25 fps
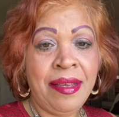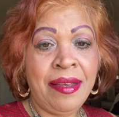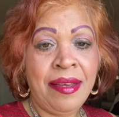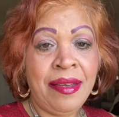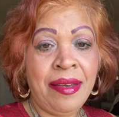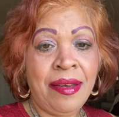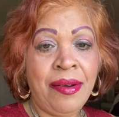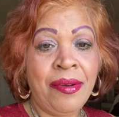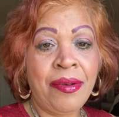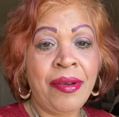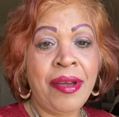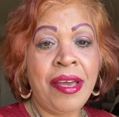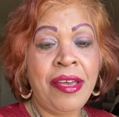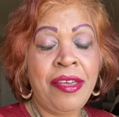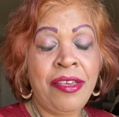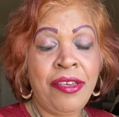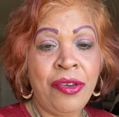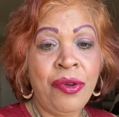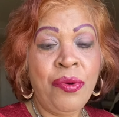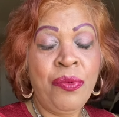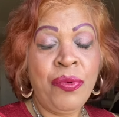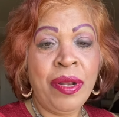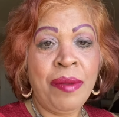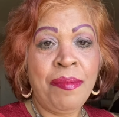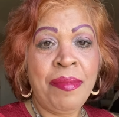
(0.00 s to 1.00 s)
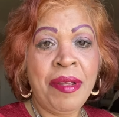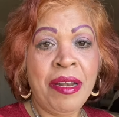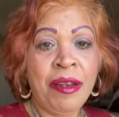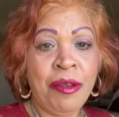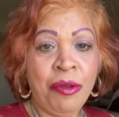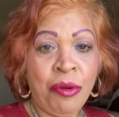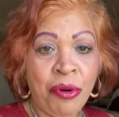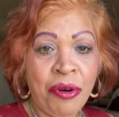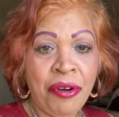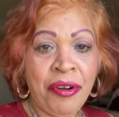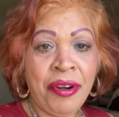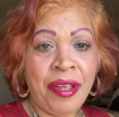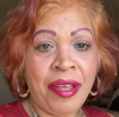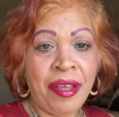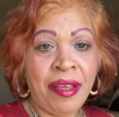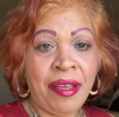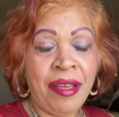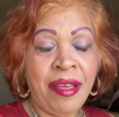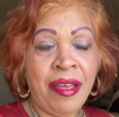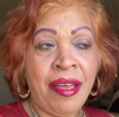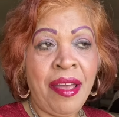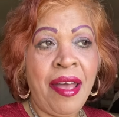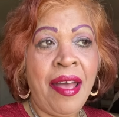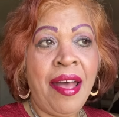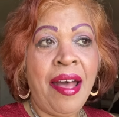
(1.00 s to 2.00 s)
Okay, you will be learning
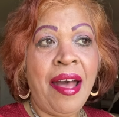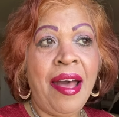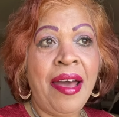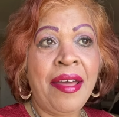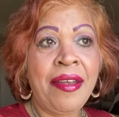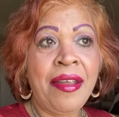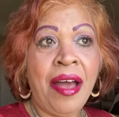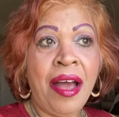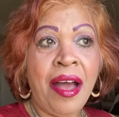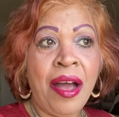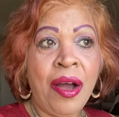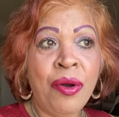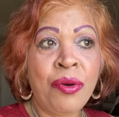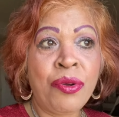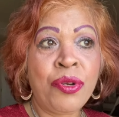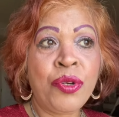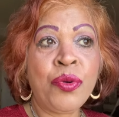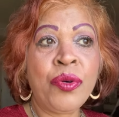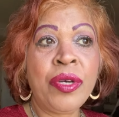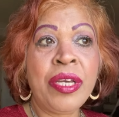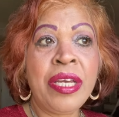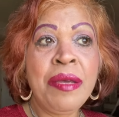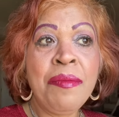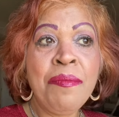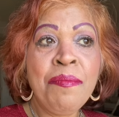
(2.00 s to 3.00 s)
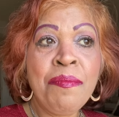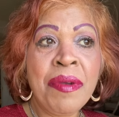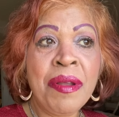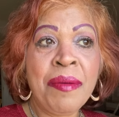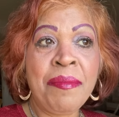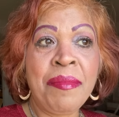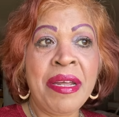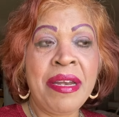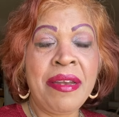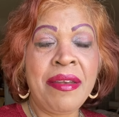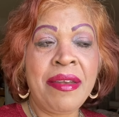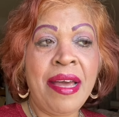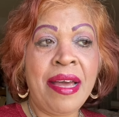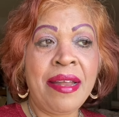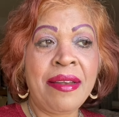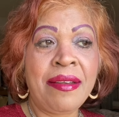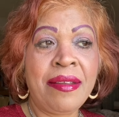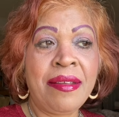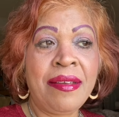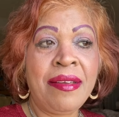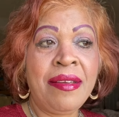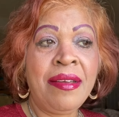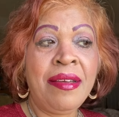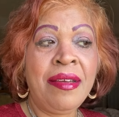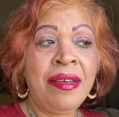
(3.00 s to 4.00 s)
and how to implement that,
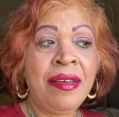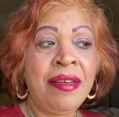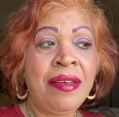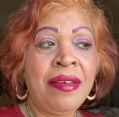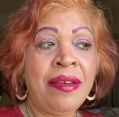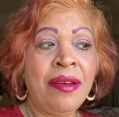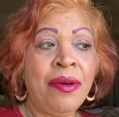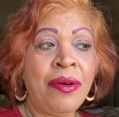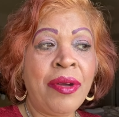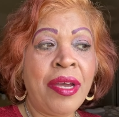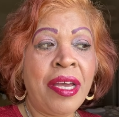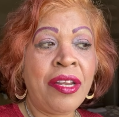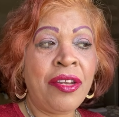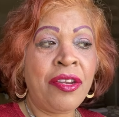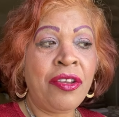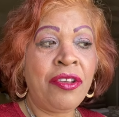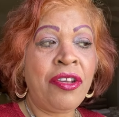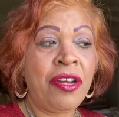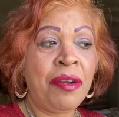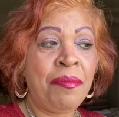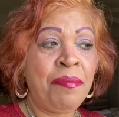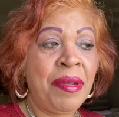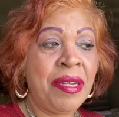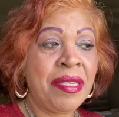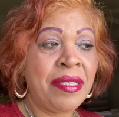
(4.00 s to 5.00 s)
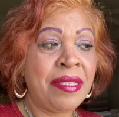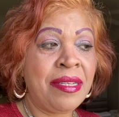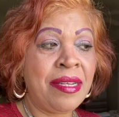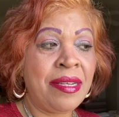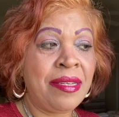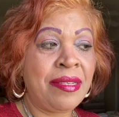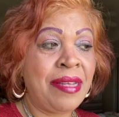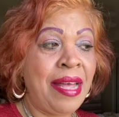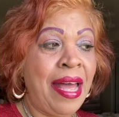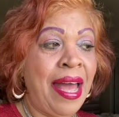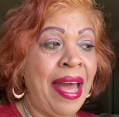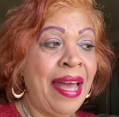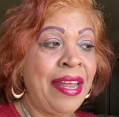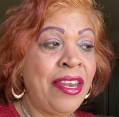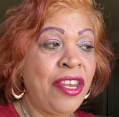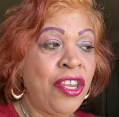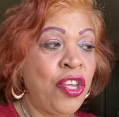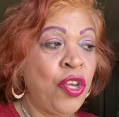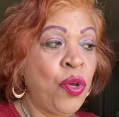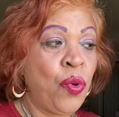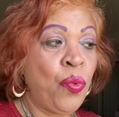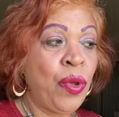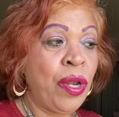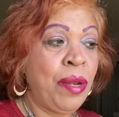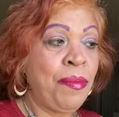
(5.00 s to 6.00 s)
okay, to your business, and
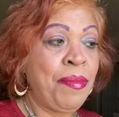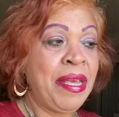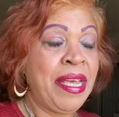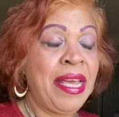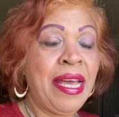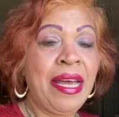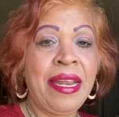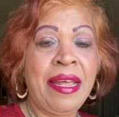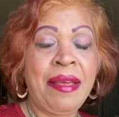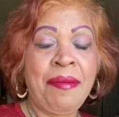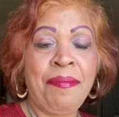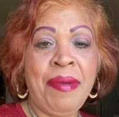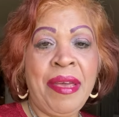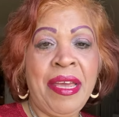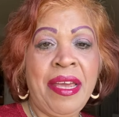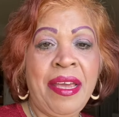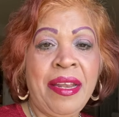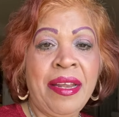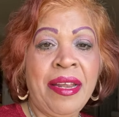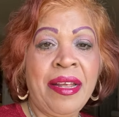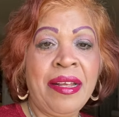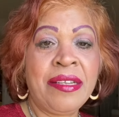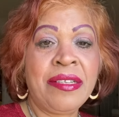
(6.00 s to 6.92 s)
you will be getting paid.